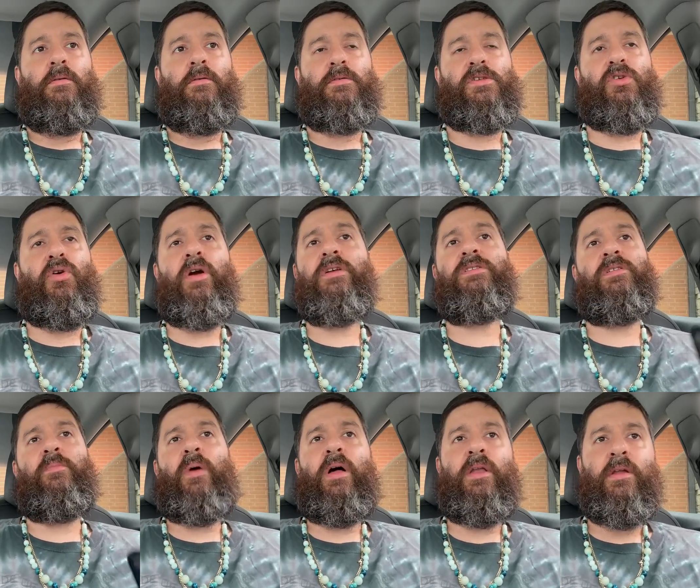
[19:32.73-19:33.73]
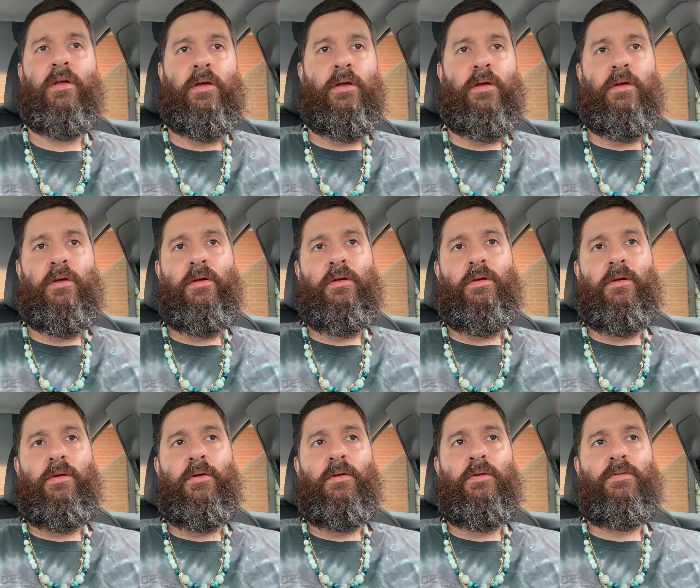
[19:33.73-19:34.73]
It's crazy, man.
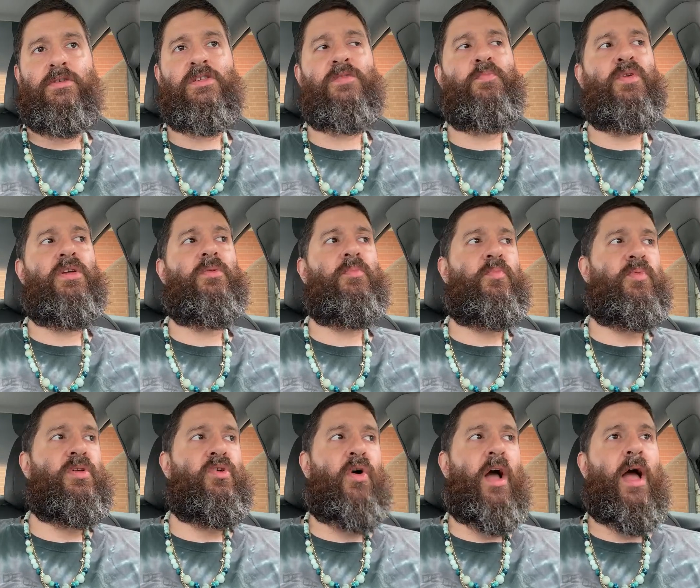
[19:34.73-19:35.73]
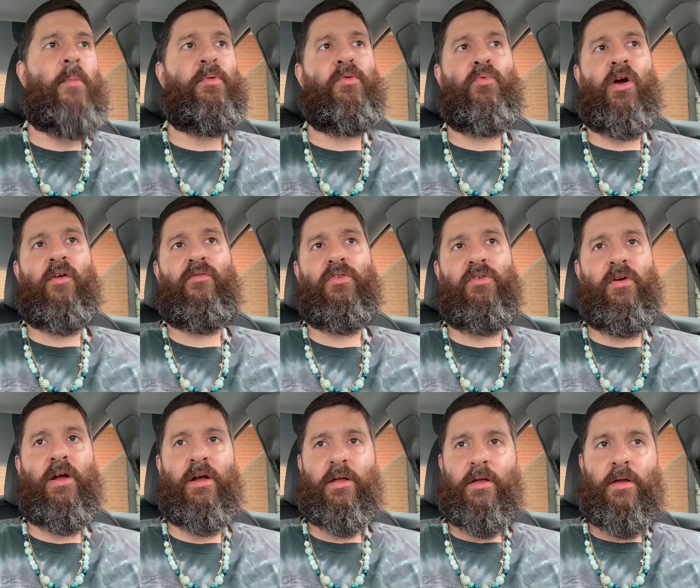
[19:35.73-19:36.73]
Just be you know happy wherever
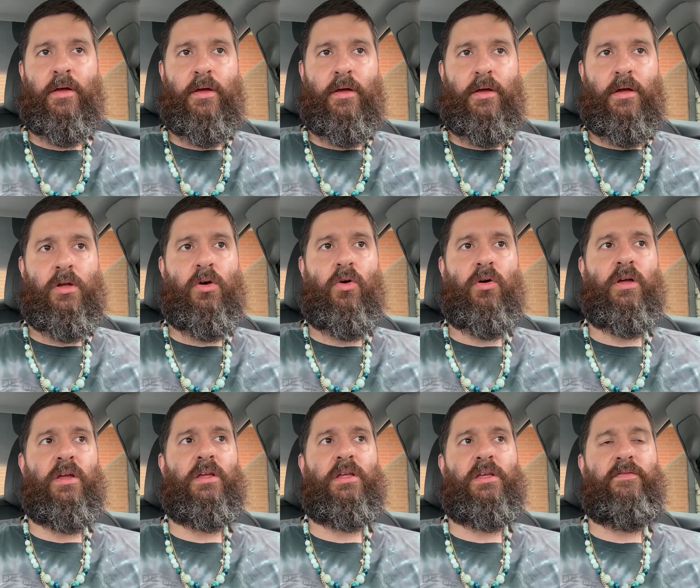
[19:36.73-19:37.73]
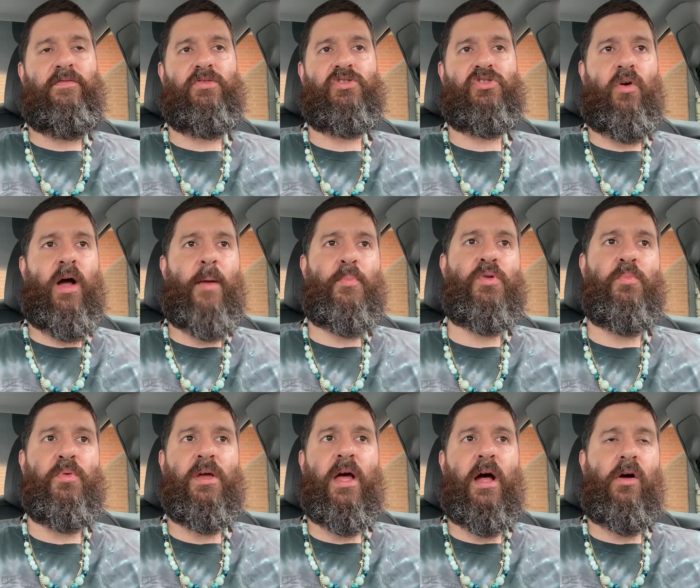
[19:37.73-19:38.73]
you're at. You know, if you so happen to
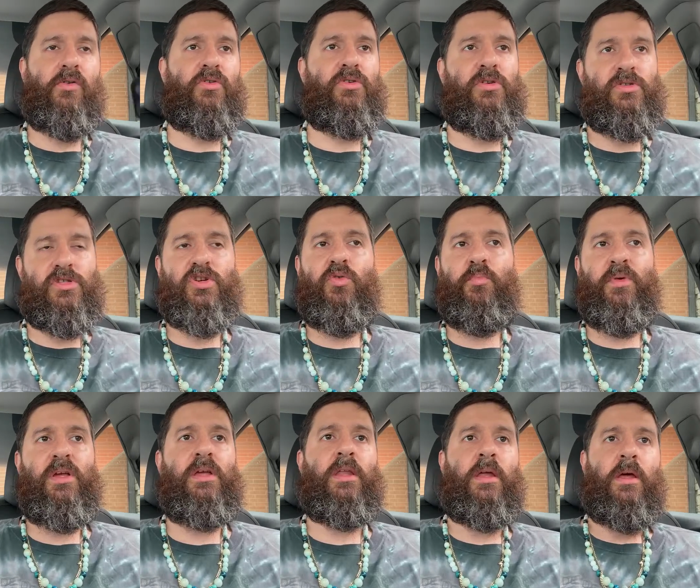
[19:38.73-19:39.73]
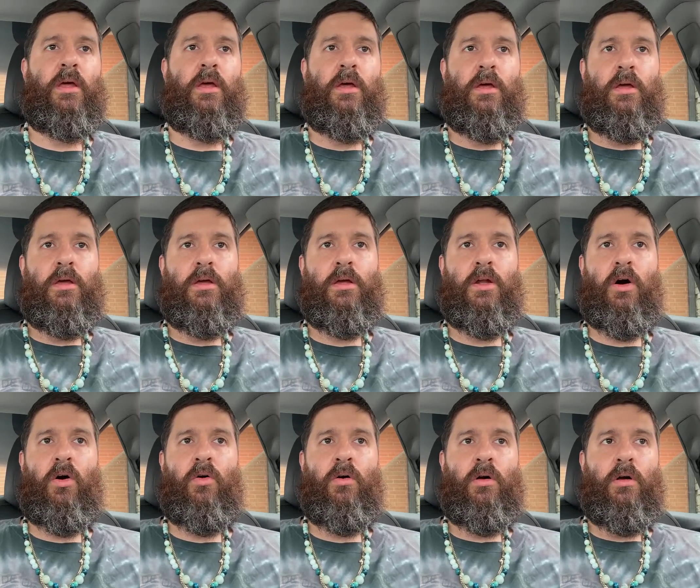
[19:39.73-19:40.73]
be an elder, so be it.
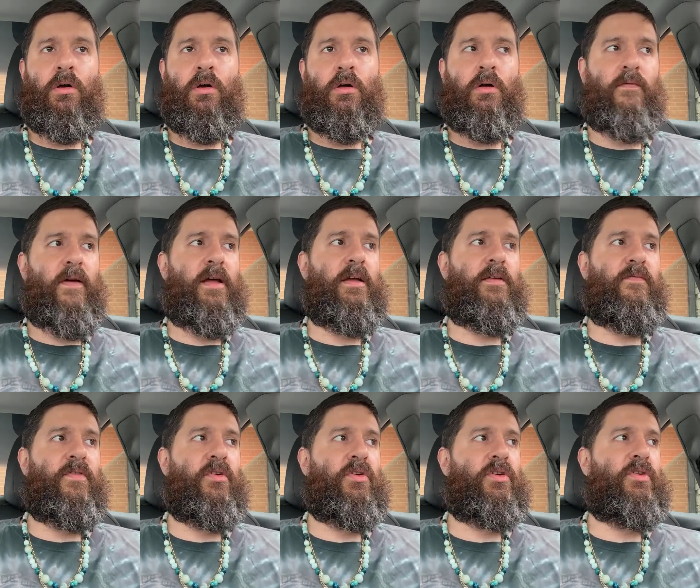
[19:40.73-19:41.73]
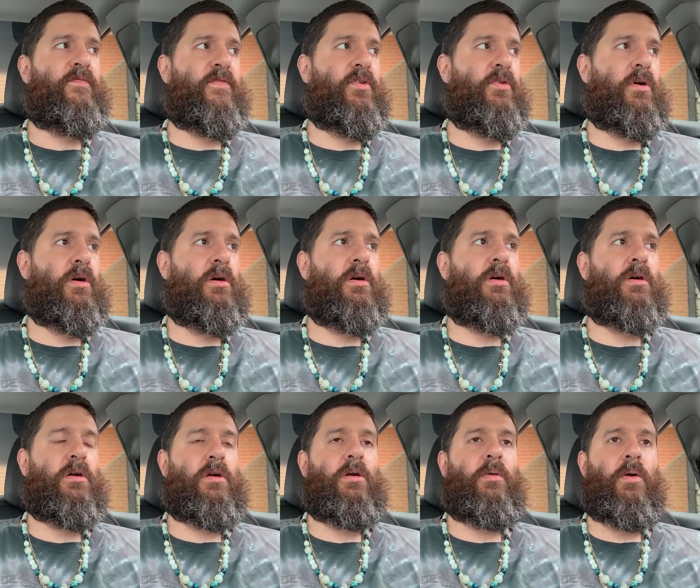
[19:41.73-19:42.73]
You know, if hey, if you're if you're a,
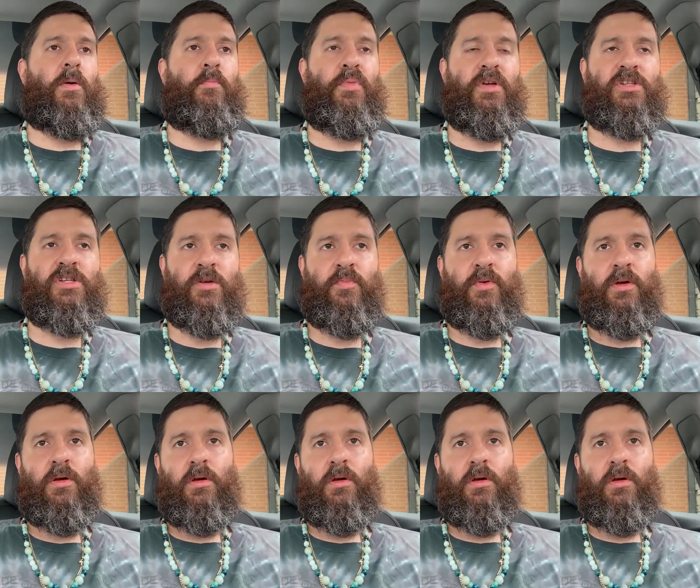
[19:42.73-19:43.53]
a, a bishop,